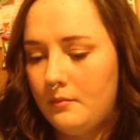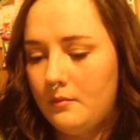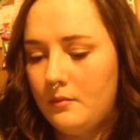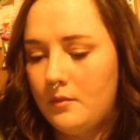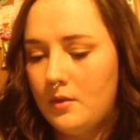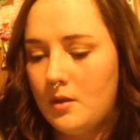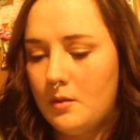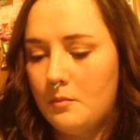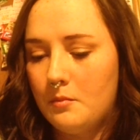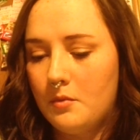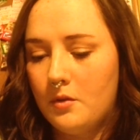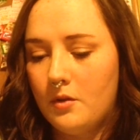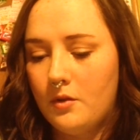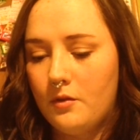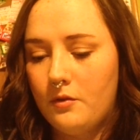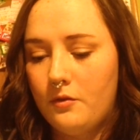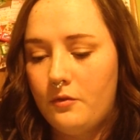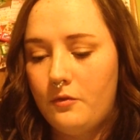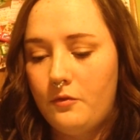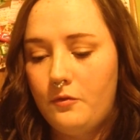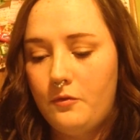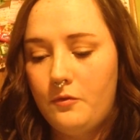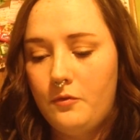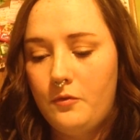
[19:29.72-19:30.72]
Number
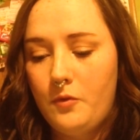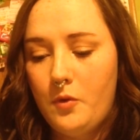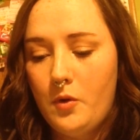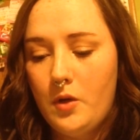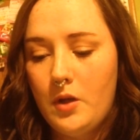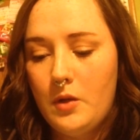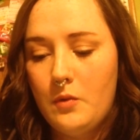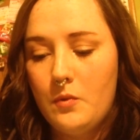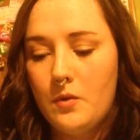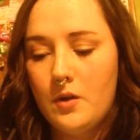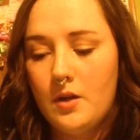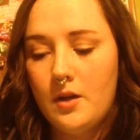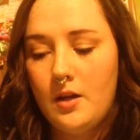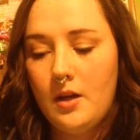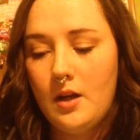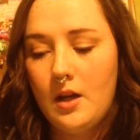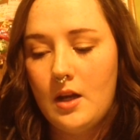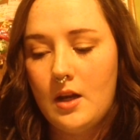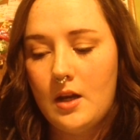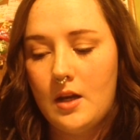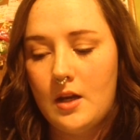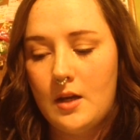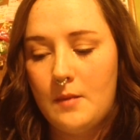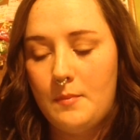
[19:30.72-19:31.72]
41,
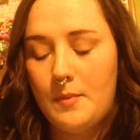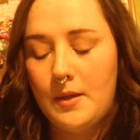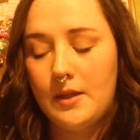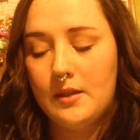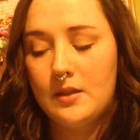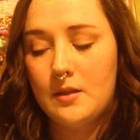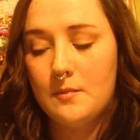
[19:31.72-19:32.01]
I picked